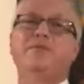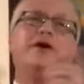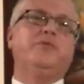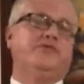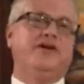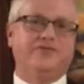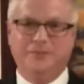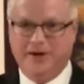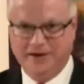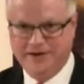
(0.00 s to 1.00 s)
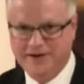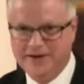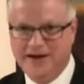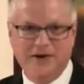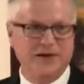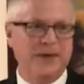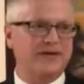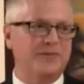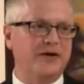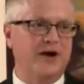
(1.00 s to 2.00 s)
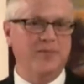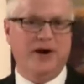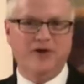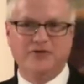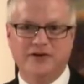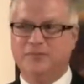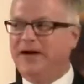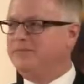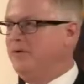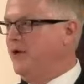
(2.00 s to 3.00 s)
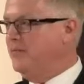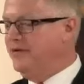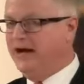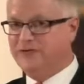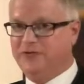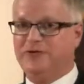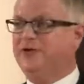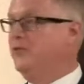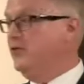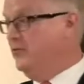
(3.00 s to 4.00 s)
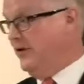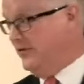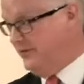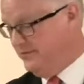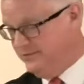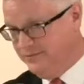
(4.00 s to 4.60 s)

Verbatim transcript: everybody would tell somebody. And it would get back to my grandparents and it would get back to my mom and dad, so you didn't want to do anything.